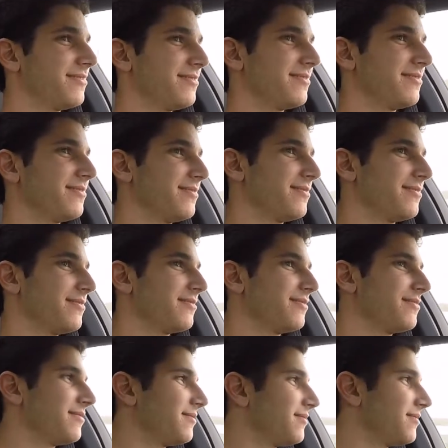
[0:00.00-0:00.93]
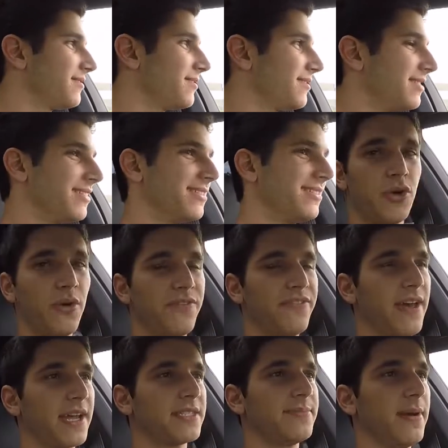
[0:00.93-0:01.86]
Yeah, is that a P1? Cool
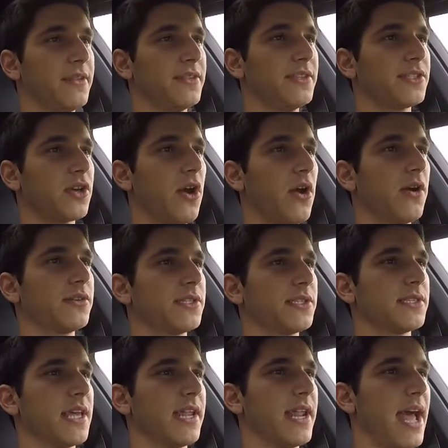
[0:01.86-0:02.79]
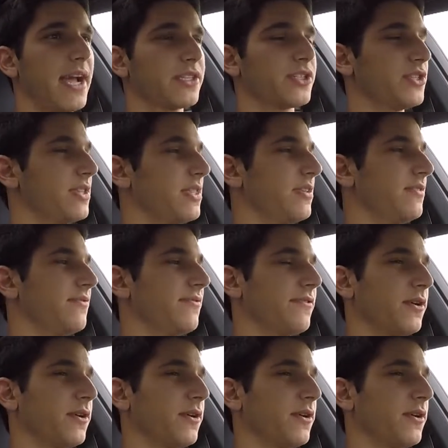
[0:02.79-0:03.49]
fact about these cars is that actually the